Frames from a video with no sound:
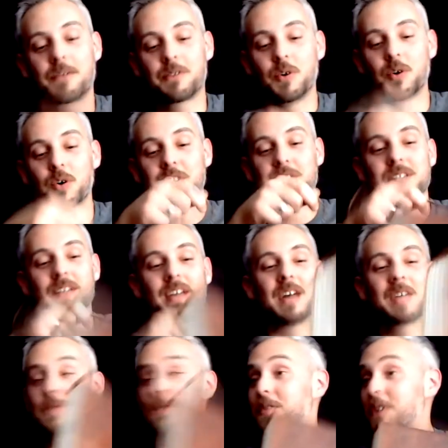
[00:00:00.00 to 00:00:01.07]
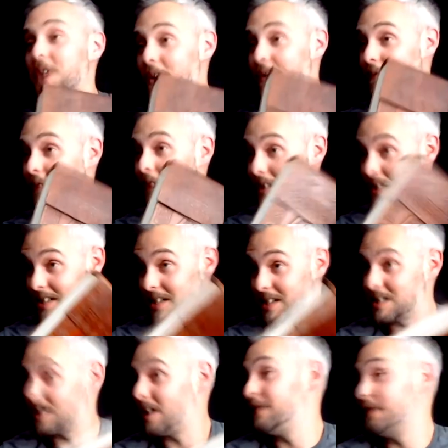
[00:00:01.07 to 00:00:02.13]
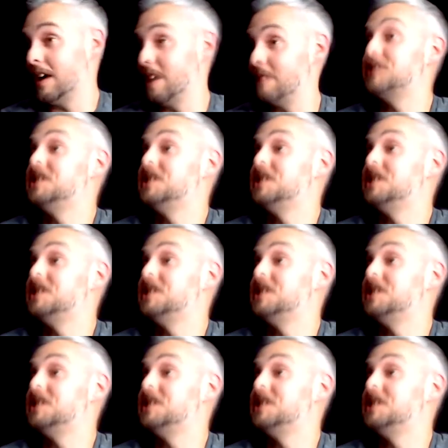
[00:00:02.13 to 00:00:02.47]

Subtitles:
Of course, as we all know, fantasy and sci-fi are for